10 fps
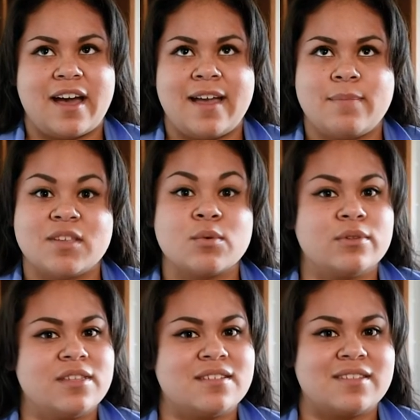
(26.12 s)
I'm the
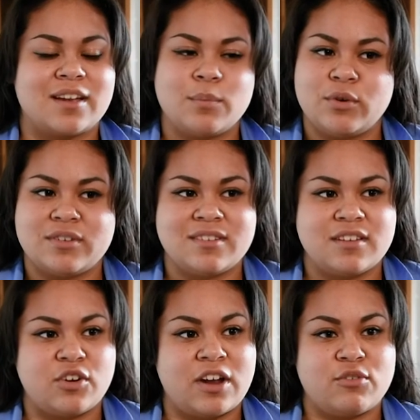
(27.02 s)
only the second person
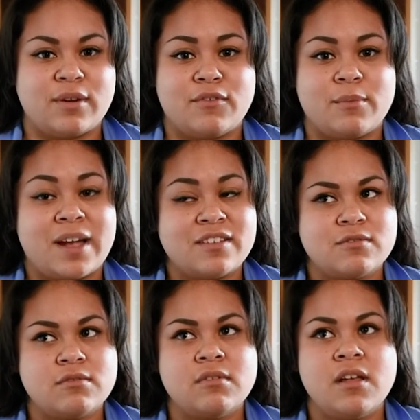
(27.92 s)
to graduate from high
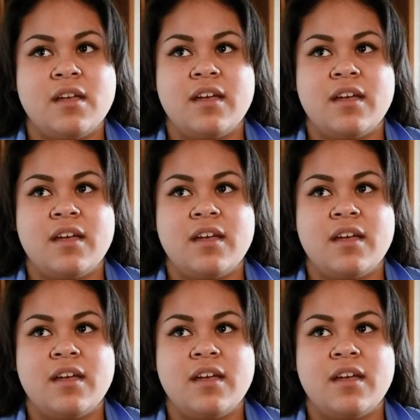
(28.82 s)
school,